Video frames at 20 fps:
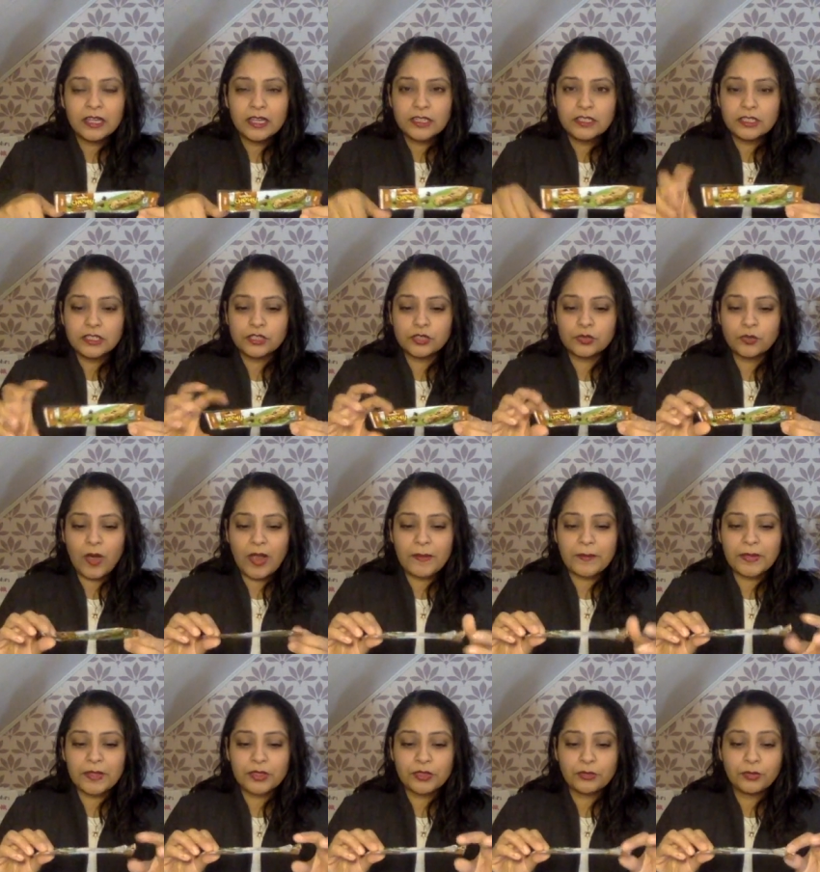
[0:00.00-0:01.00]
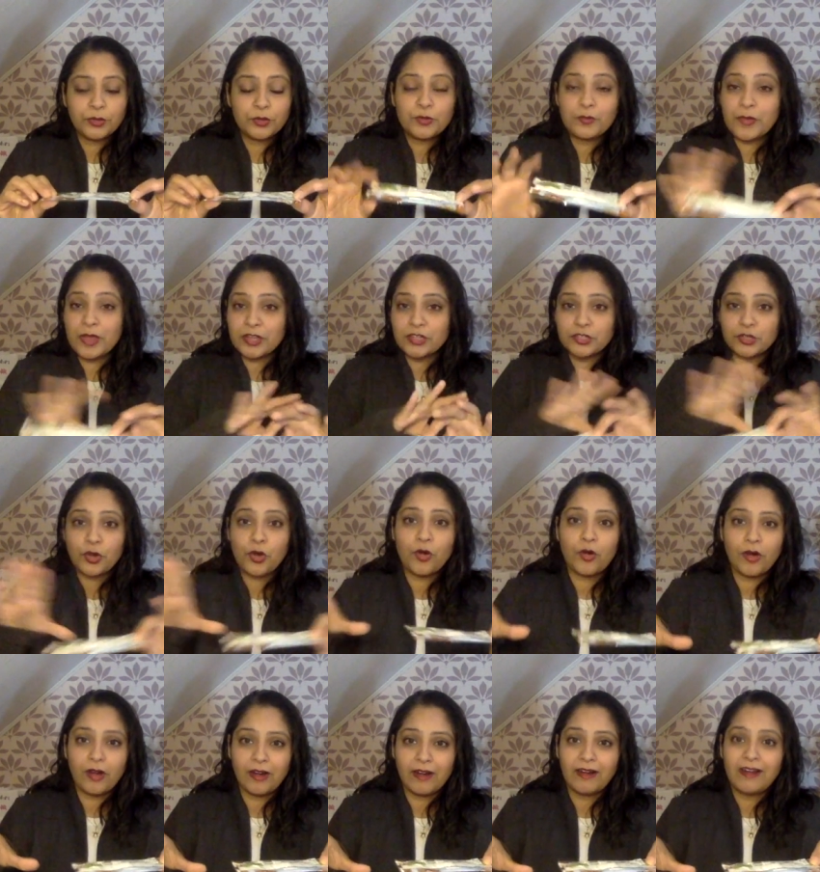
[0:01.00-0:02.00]
to swipe it through, make
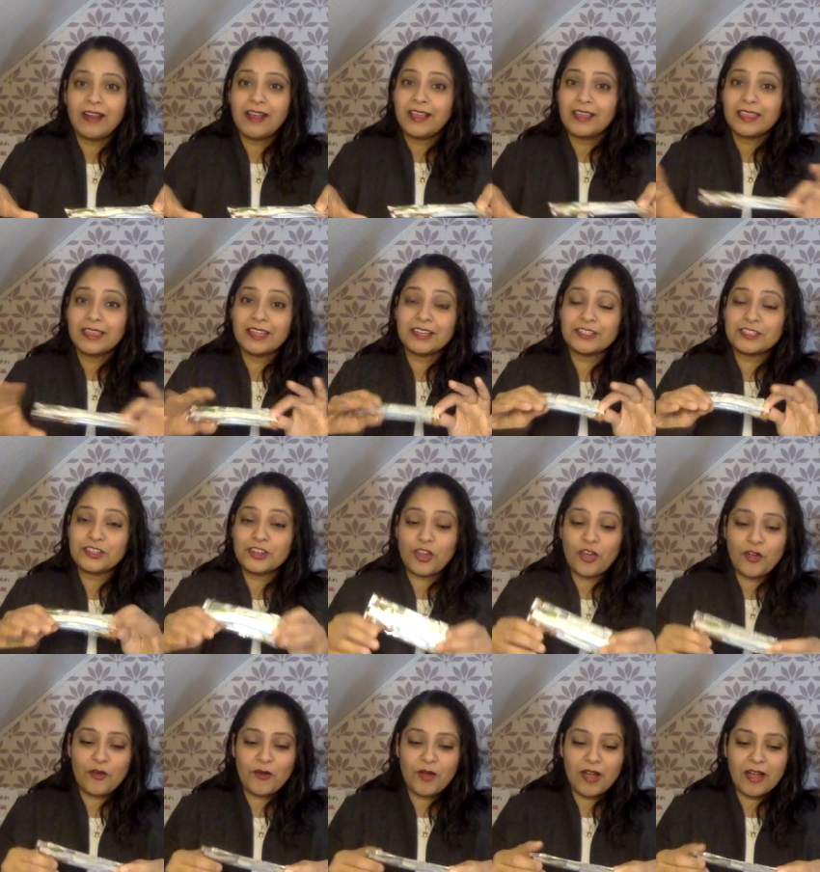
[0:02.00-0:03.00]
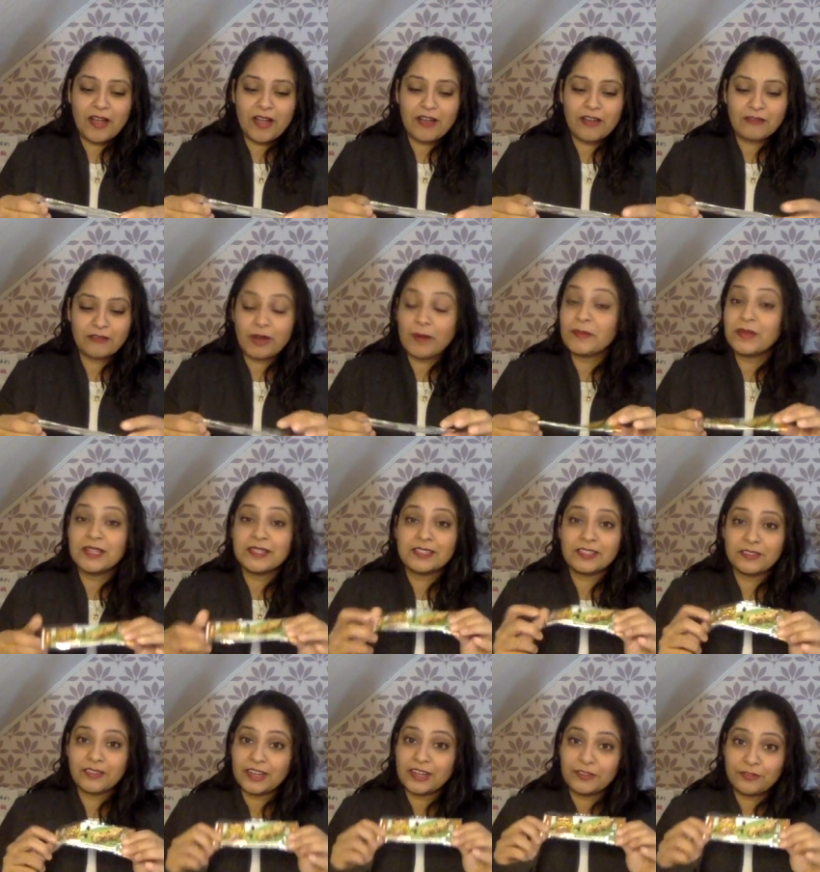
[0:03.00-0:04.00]
sure there's no remnants
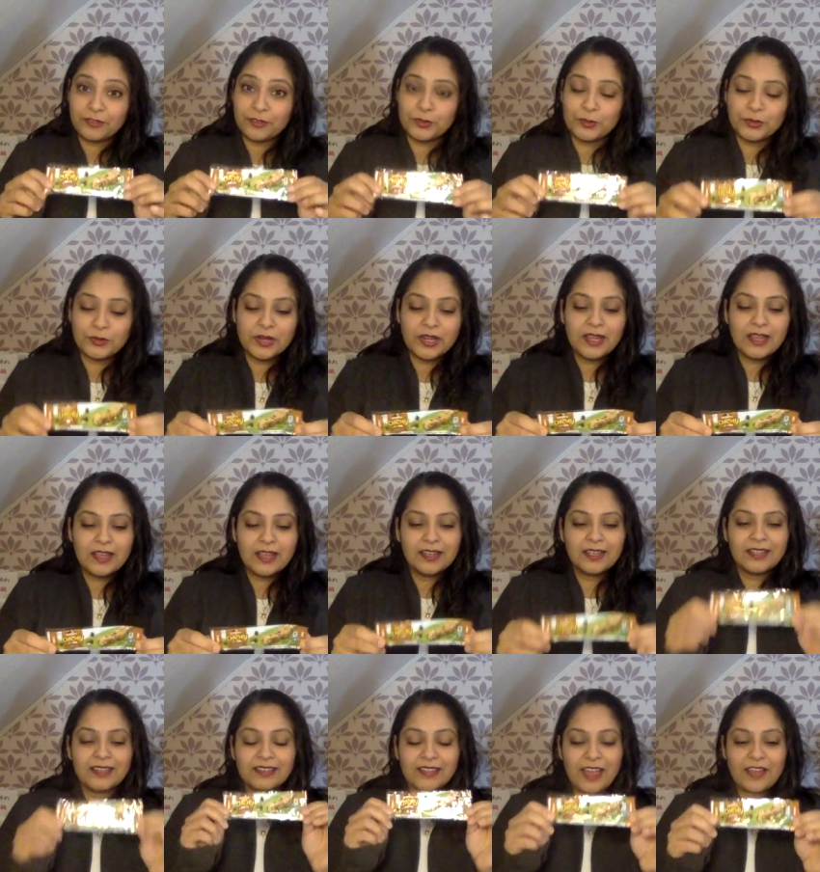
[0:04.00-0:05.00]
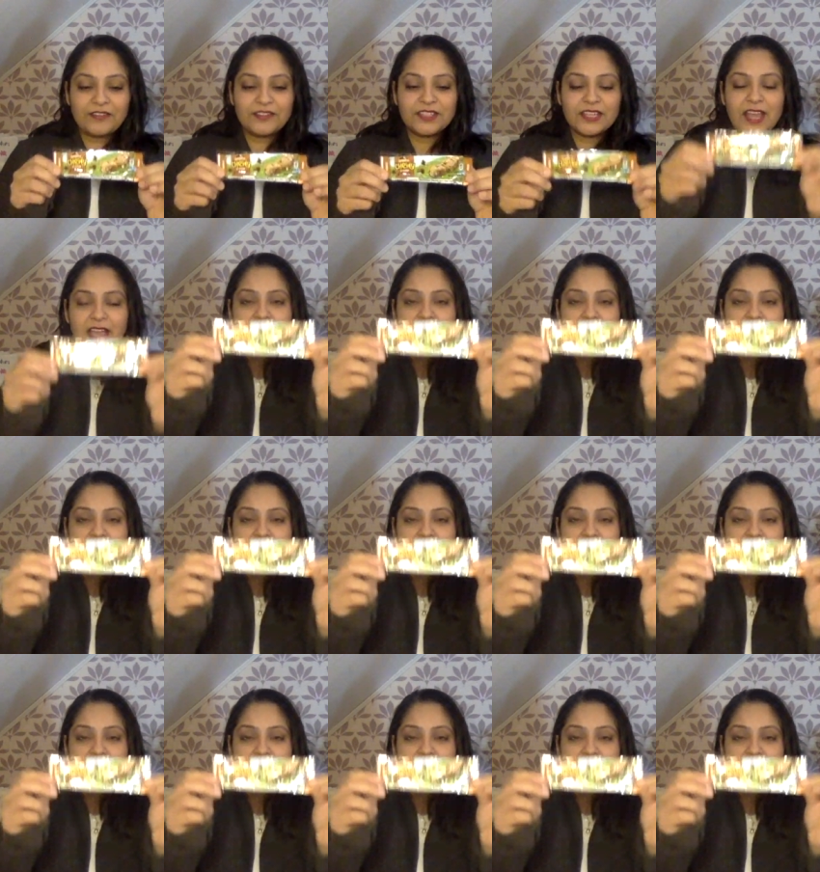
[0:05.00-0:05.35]
of any food left,